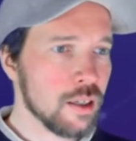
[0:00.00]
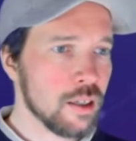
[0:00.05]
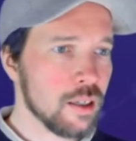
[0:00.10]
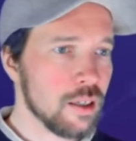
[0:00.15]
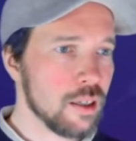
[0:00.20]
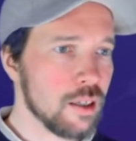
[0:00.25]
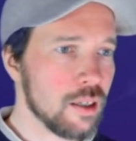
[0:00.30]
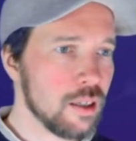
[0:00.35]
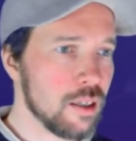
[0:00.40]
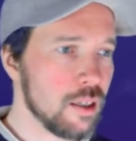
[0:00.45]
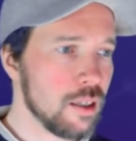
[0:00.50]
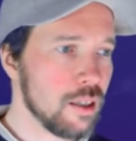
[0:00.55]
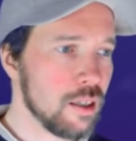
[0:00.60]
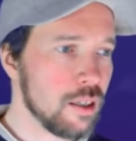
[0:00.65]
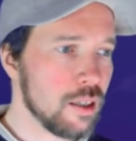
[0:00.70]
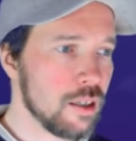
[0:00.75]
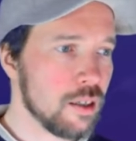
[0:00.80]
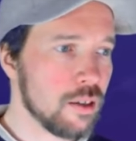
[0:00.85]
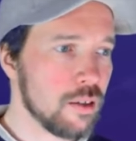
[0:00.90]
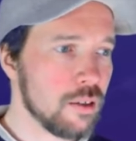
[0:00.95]

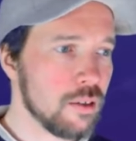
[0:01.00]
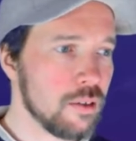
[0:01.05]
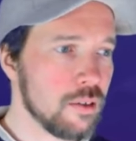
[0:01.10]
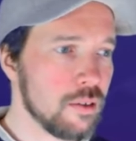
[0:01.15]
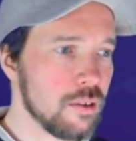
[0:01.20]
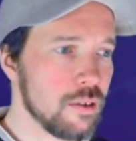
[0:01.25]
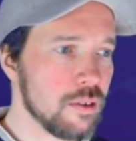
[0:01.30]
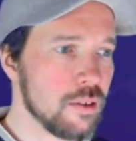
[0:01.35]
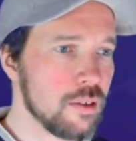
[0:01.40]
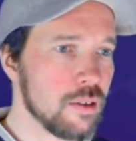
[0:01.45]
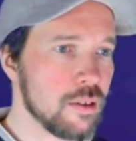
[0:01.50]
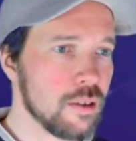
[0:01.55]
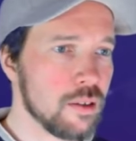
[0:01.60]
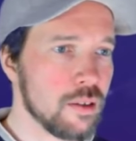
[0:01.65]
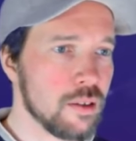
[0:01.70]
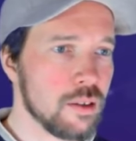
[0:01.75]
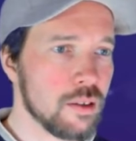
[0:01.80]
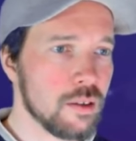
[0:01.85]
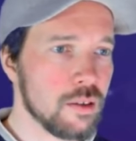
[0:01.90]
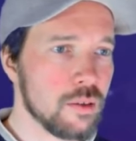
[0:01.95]
here,
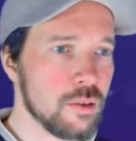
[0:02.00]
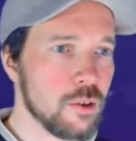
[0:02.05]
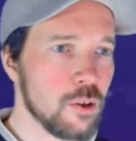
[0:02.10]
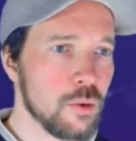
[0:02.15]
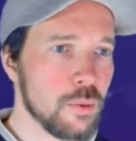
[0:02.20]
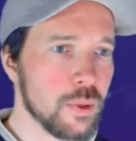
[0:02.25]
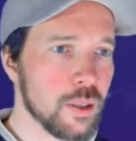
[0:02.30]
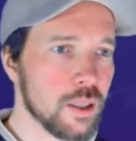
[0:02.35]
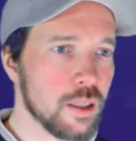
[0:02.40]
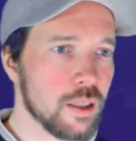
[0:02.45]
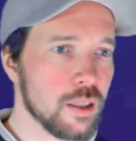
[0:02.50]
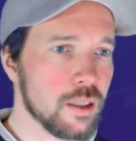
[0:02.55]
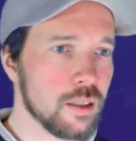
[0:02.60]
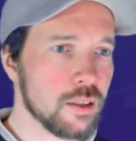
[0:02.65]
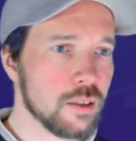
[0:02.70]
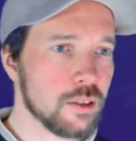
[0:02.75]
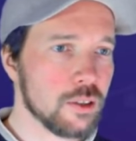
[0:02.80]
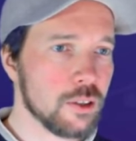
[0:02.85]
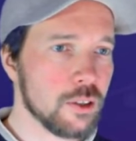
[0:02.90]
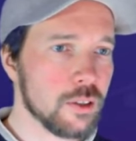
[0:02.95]
oh my god,
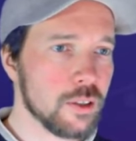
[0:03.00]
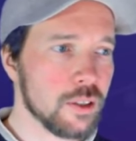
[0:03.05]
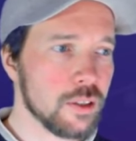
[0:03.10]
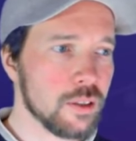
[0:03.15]
sorry.